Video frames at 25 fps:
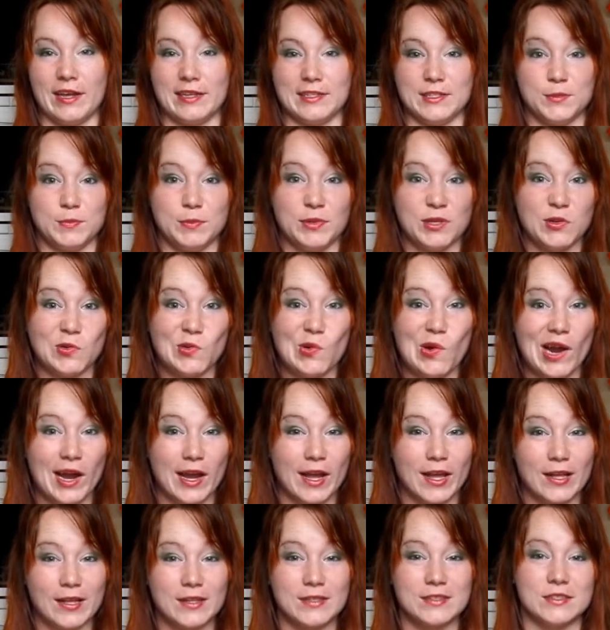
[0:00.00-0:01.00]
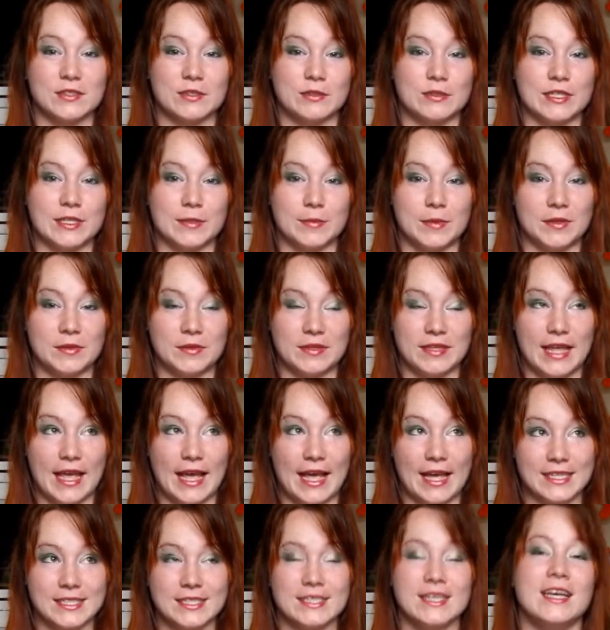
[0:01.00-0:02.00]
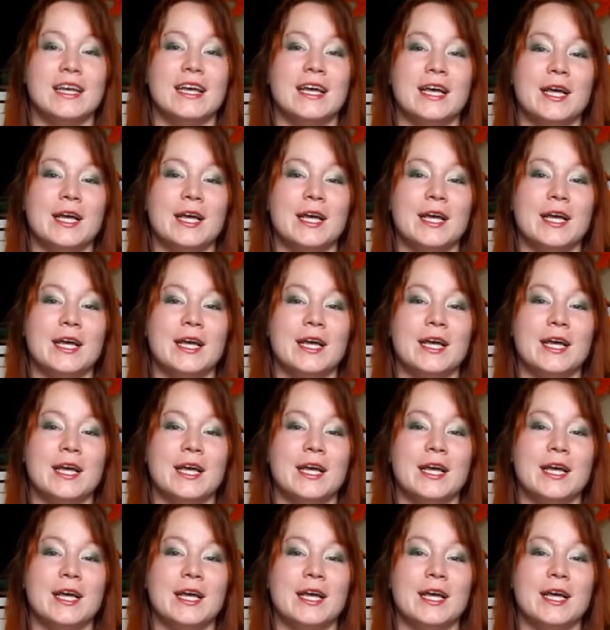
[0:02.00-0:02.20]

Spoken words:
It's been a while, sorry about that.